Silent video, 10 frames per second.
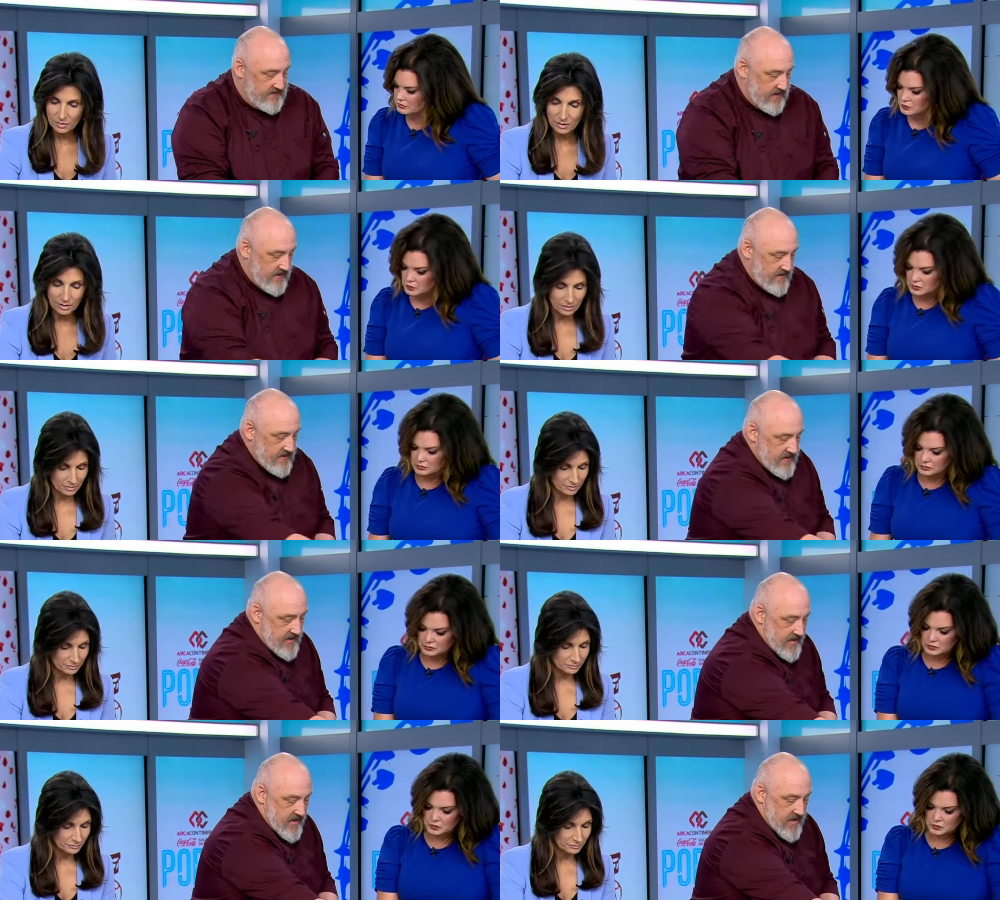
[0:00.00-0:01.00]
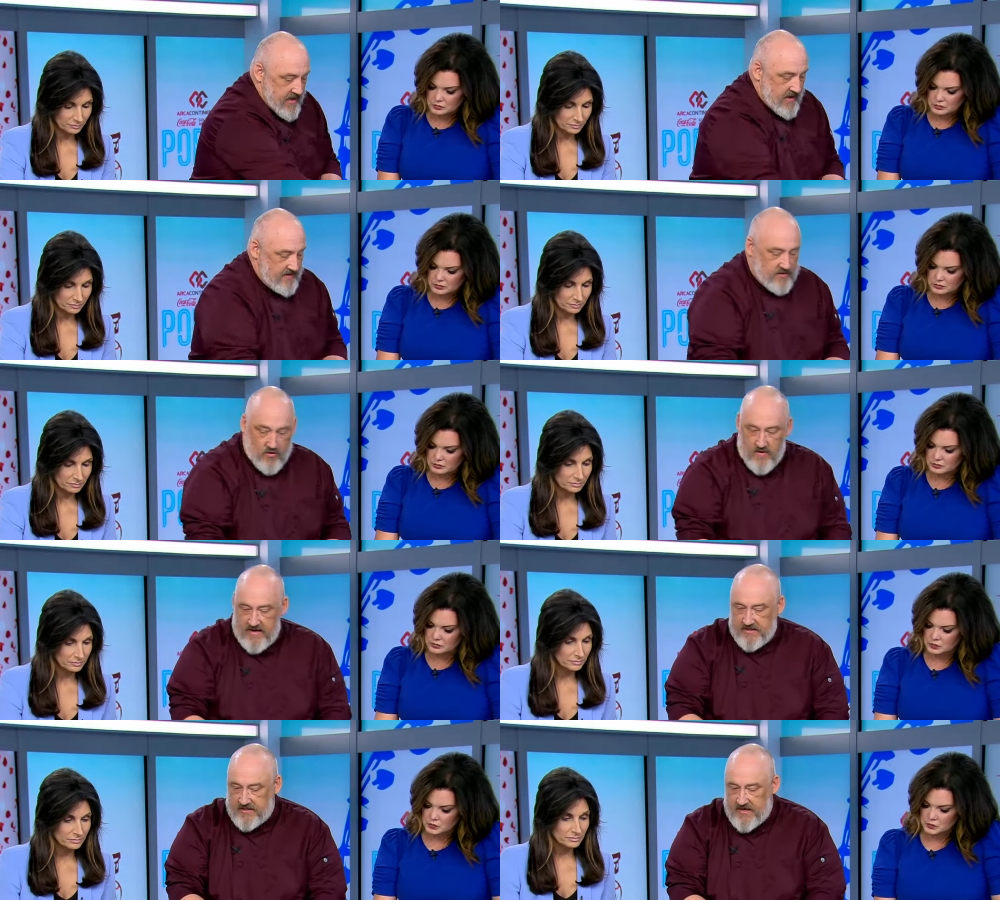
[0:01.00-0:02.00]
Speaker 1: is a is a
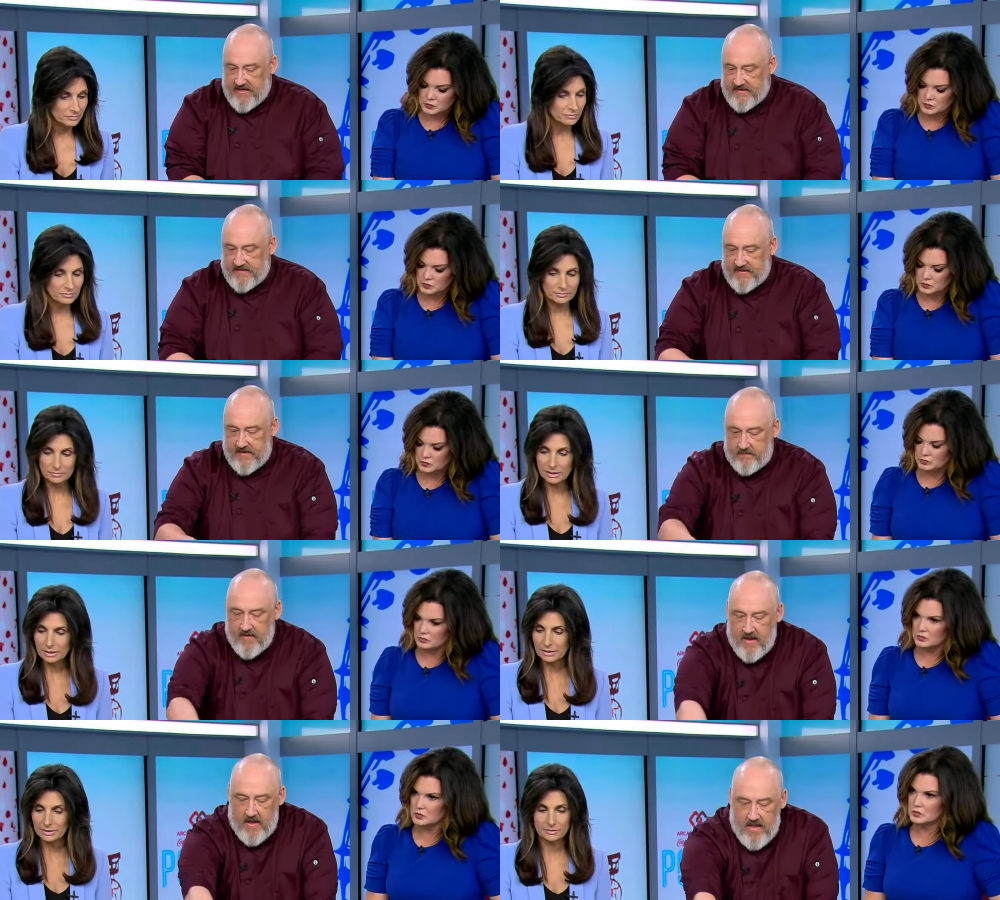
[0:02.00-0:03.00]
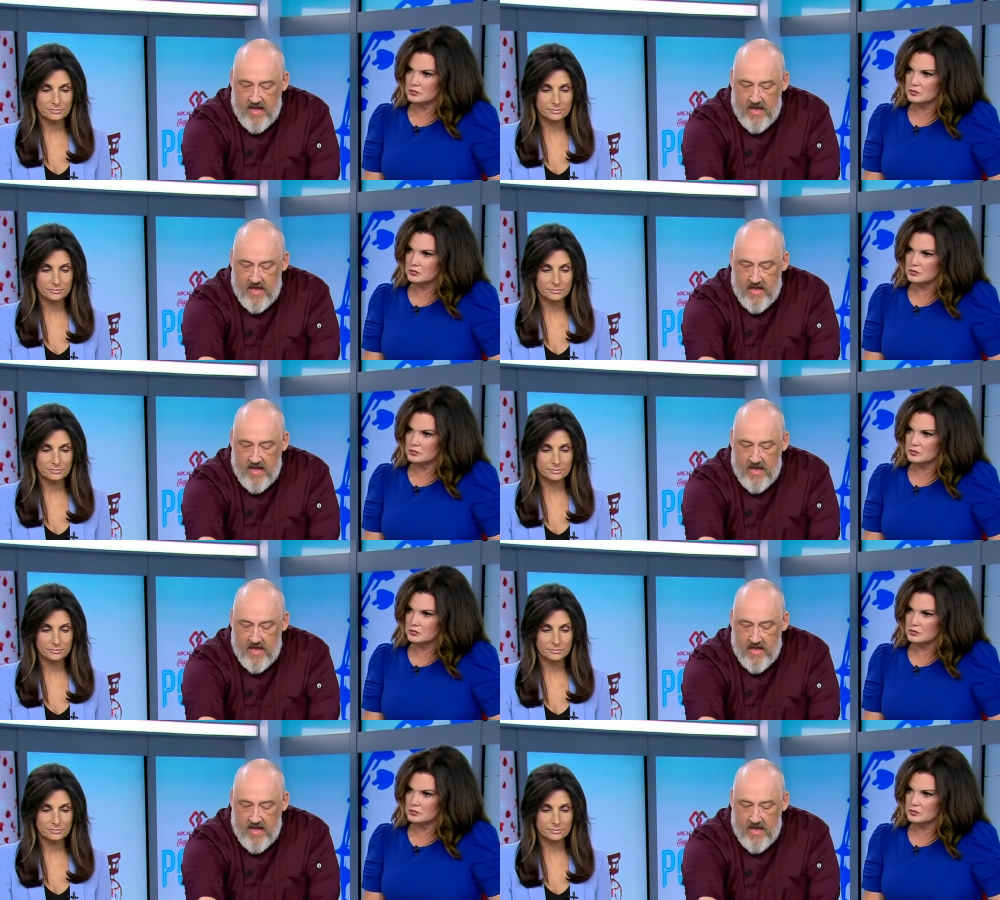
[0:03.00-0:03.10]
great cheese. Mm -hmm. right.